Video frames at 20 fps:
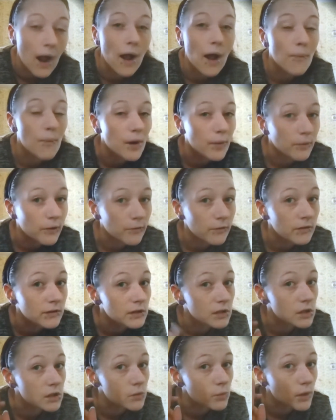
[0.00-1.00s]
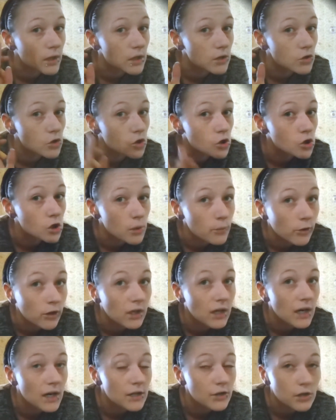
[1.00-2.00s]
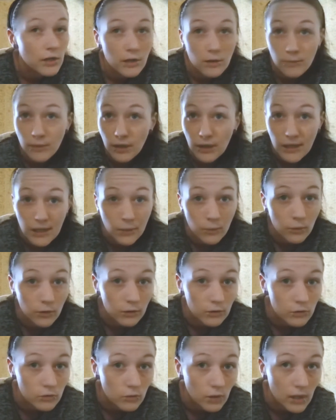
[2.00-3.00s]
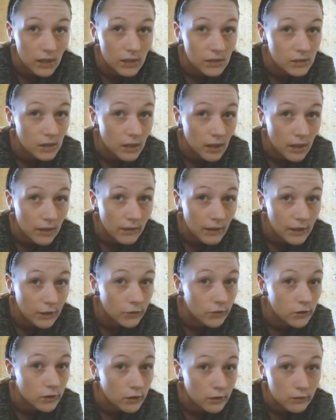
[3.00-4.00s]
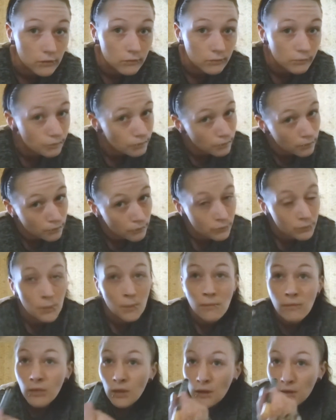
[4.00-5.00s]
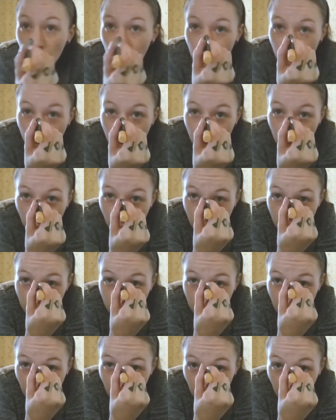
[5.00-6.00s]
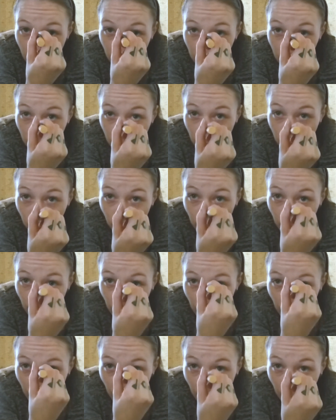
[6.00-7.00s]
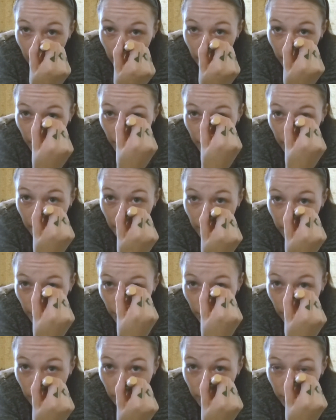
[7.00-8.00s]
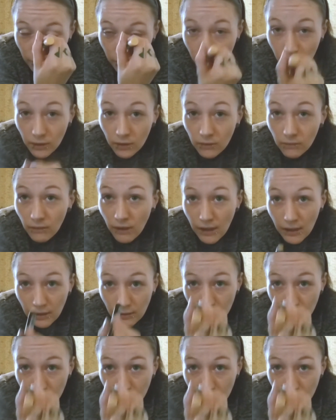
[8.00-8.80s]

my preference is white shimmery eyeshadow, but it works great as a highlighter too. Just saying. But highlighter, you're going to do where light